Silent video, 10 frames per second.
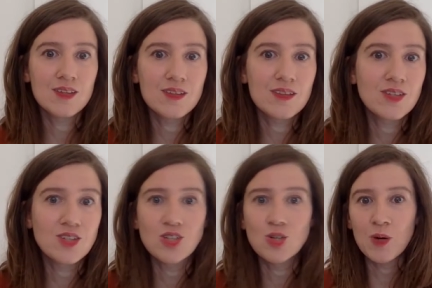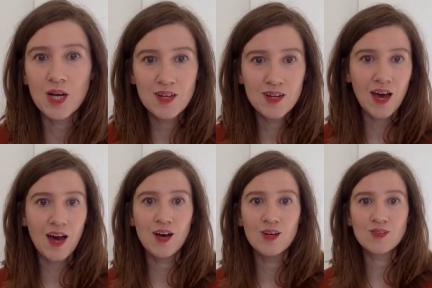the gingerbread
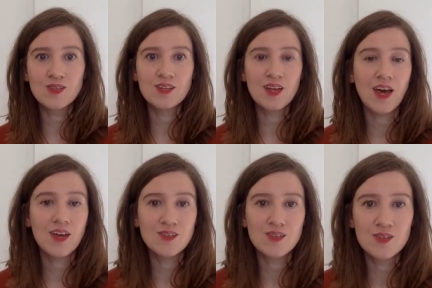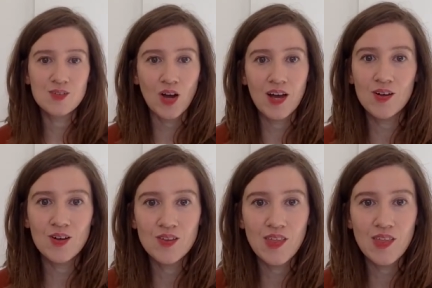house and Hansel and Gretel,